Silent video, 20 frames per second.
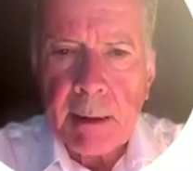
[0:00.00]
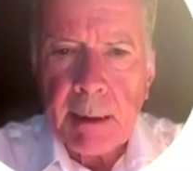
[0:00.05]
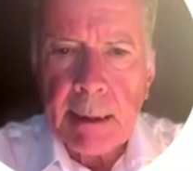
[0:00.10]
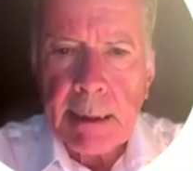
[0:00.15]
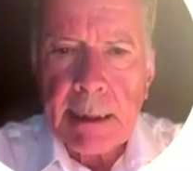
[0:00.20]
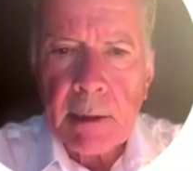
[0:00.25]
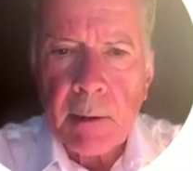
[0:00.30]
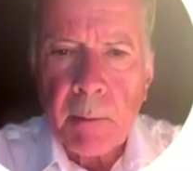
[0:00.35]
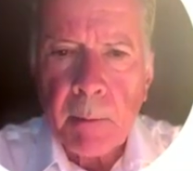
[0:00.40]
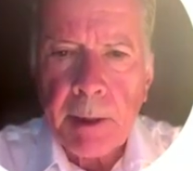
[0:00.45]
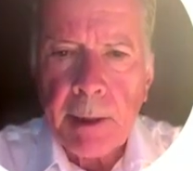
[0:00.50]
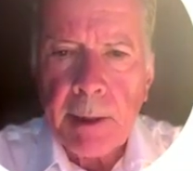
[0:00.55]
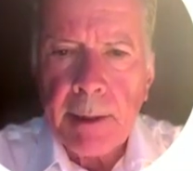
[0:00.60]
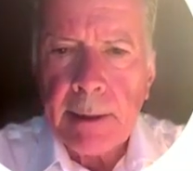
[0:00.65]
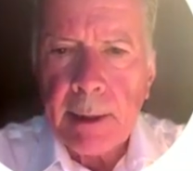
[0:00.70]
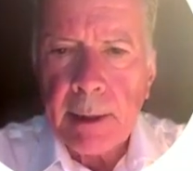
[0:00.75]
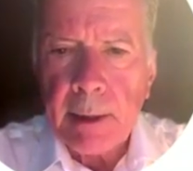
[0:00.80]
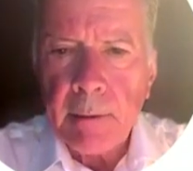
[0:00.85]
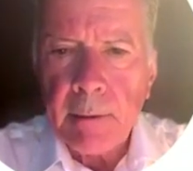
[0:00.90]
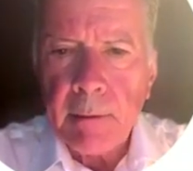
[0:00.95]
It is
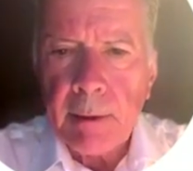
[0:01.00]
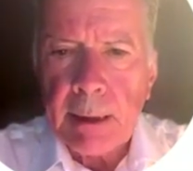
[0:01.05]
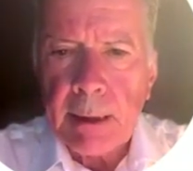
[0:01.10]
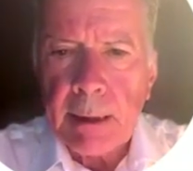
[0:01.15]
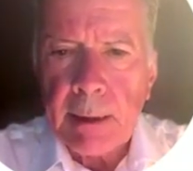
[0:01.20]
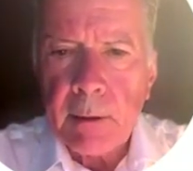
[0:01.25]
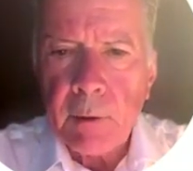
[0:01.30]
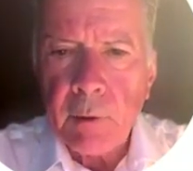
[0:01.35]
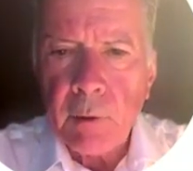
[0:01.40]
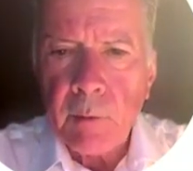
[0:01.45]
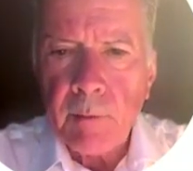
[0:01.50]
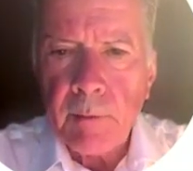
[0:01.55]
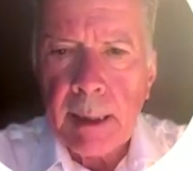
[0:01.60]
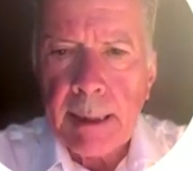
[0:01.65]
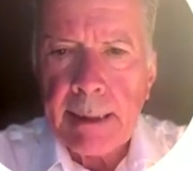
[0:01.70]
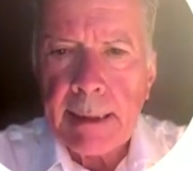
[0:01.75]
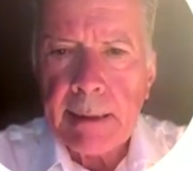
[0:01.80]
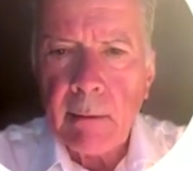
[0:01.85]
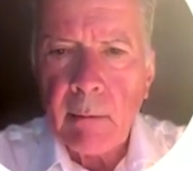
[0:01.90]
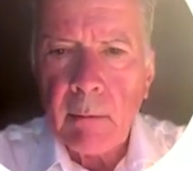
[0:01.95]
compared in green to
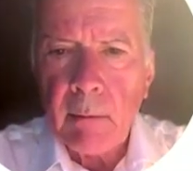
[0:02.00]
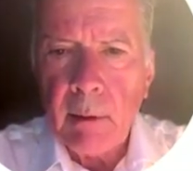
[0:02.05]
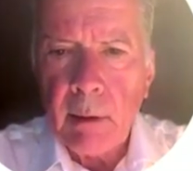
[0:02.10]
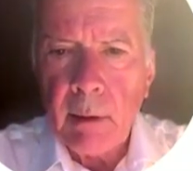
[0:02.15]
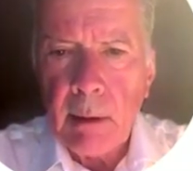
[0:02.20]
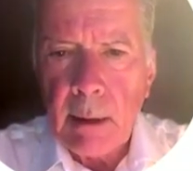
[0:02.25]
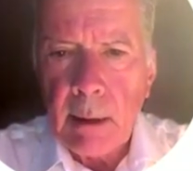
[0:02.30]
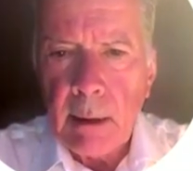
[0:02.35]
medical